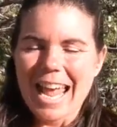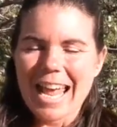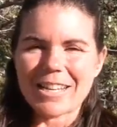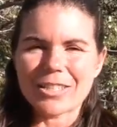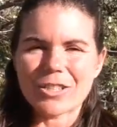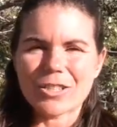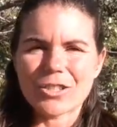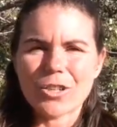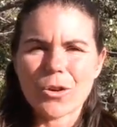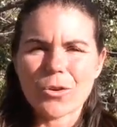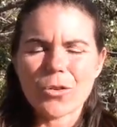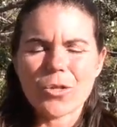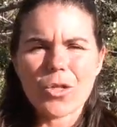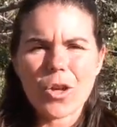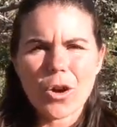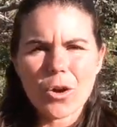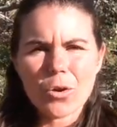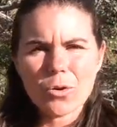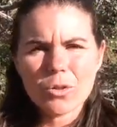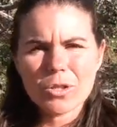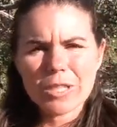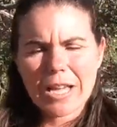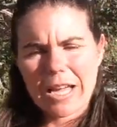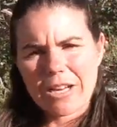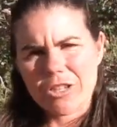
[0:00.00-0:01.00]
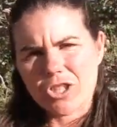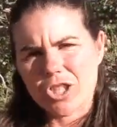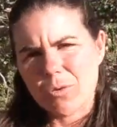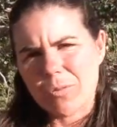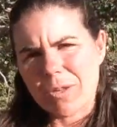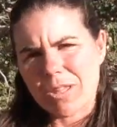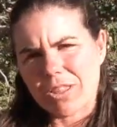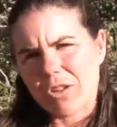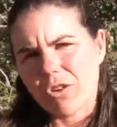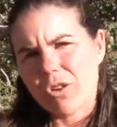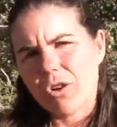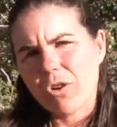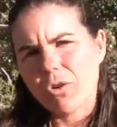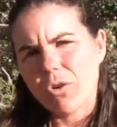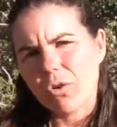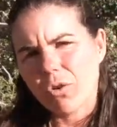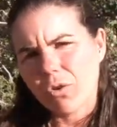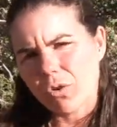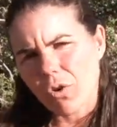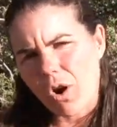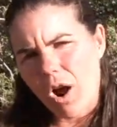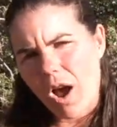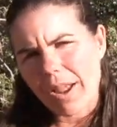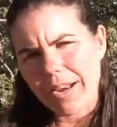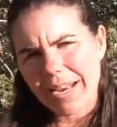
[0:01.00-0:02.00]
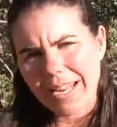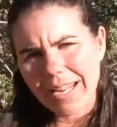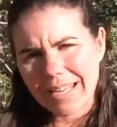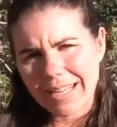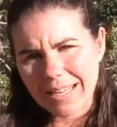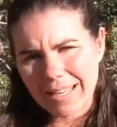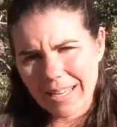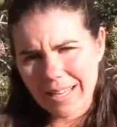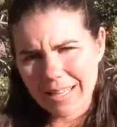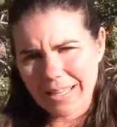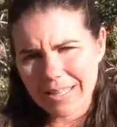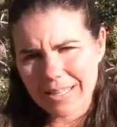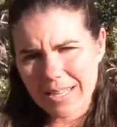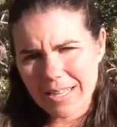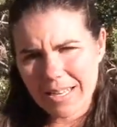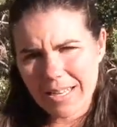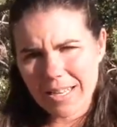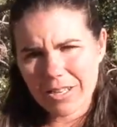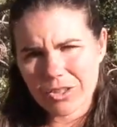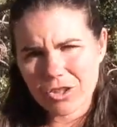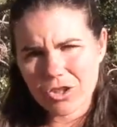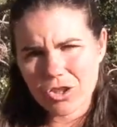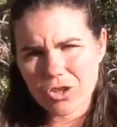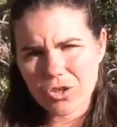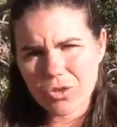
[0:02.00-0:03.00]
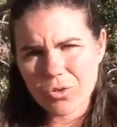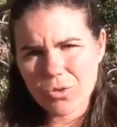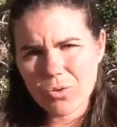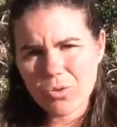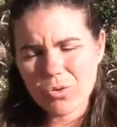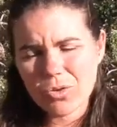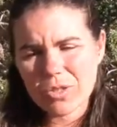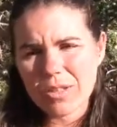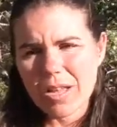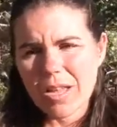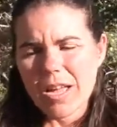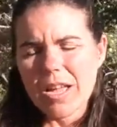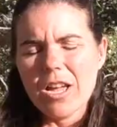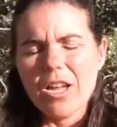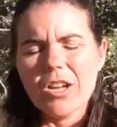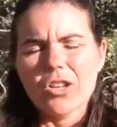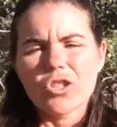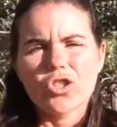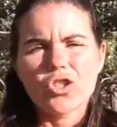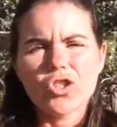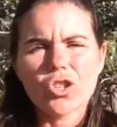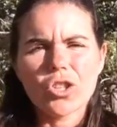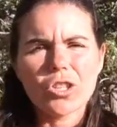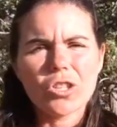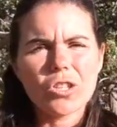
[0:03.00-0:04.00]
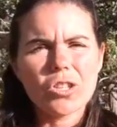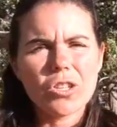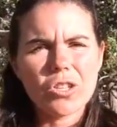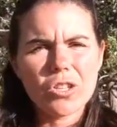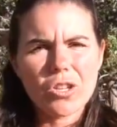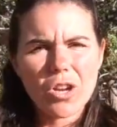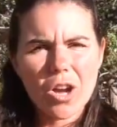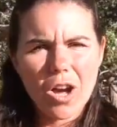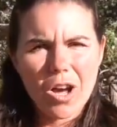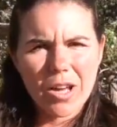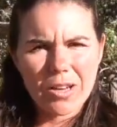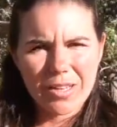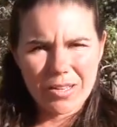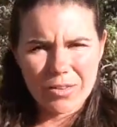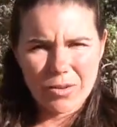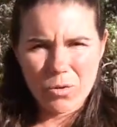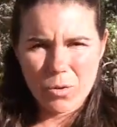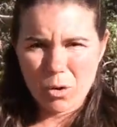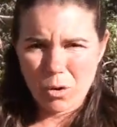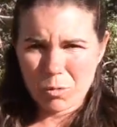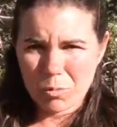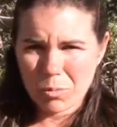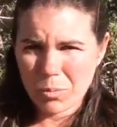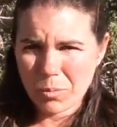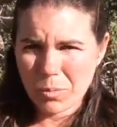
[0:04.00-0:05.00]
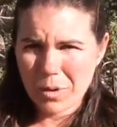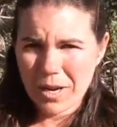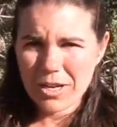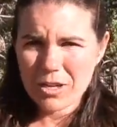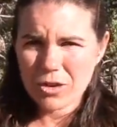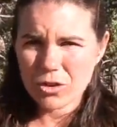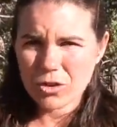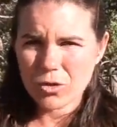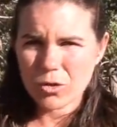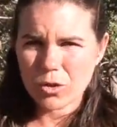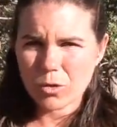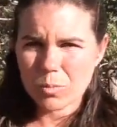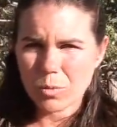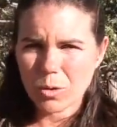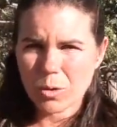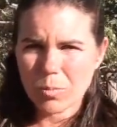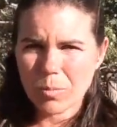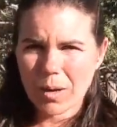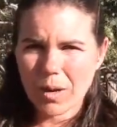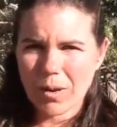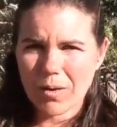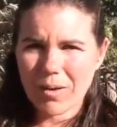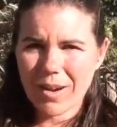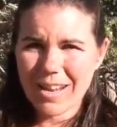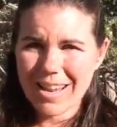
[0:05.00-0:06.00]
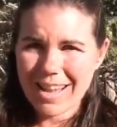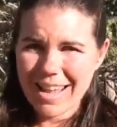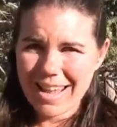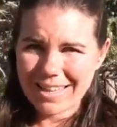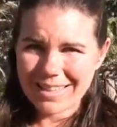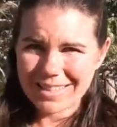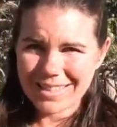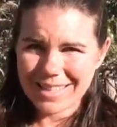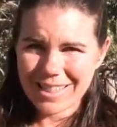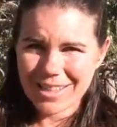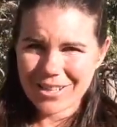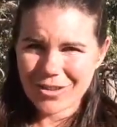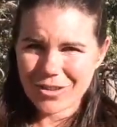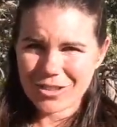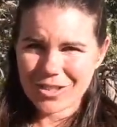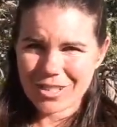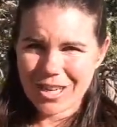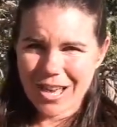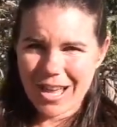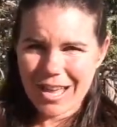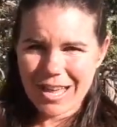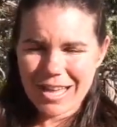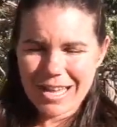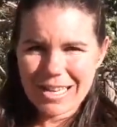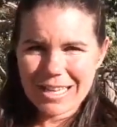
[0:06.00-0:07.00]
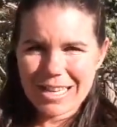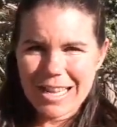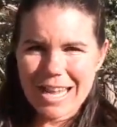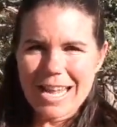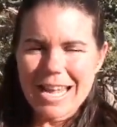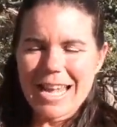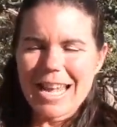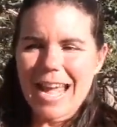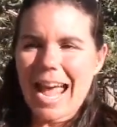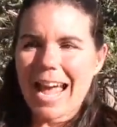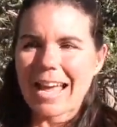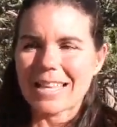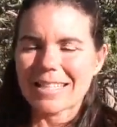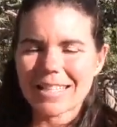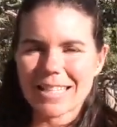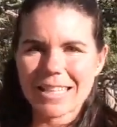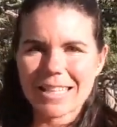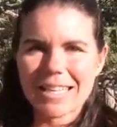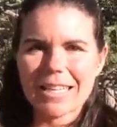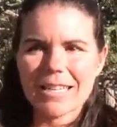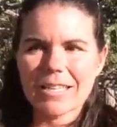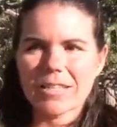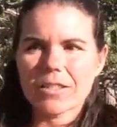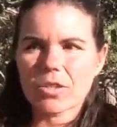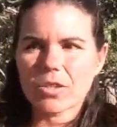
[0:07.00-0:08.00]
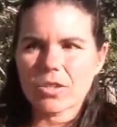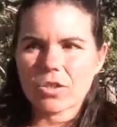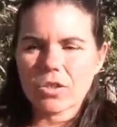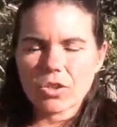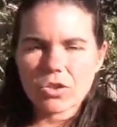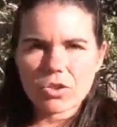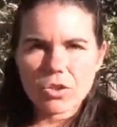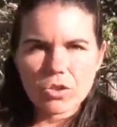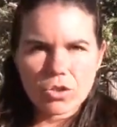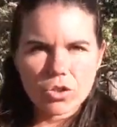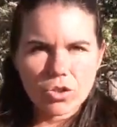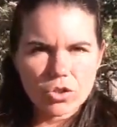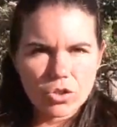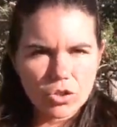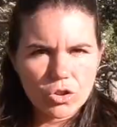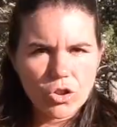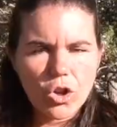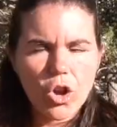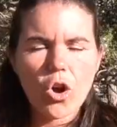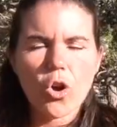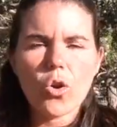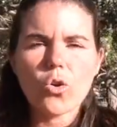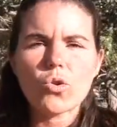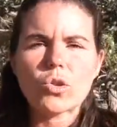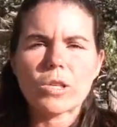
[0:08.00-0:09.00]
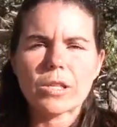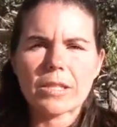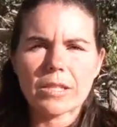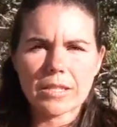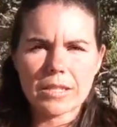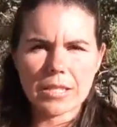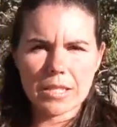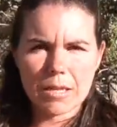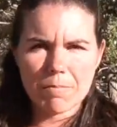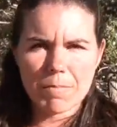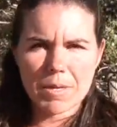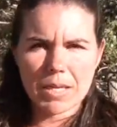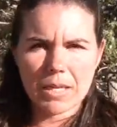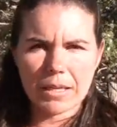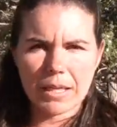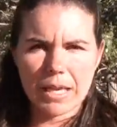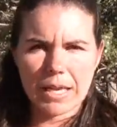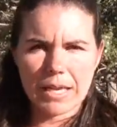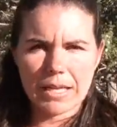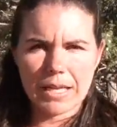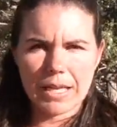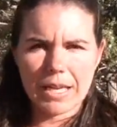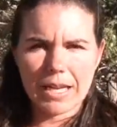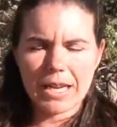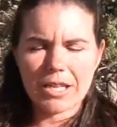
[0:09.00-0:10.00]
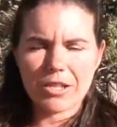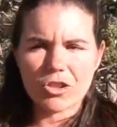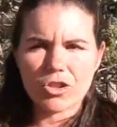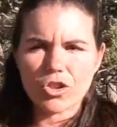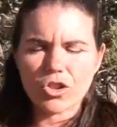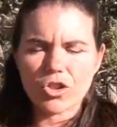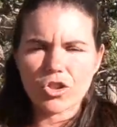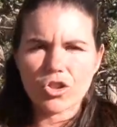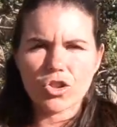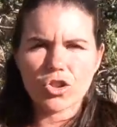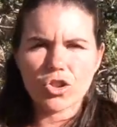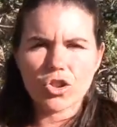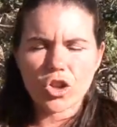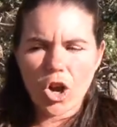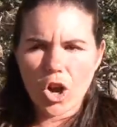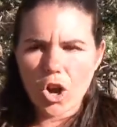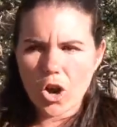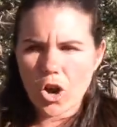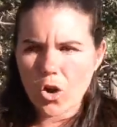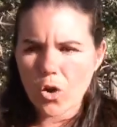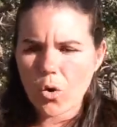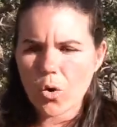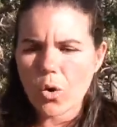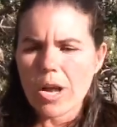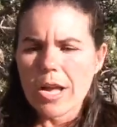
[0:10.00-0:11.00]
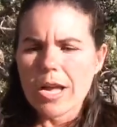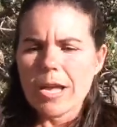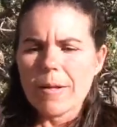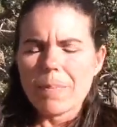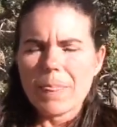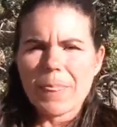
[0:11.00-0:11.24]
And so those actually with chronic kidney issues should not incorporate juniper berry into their diet as it is so stimulating and so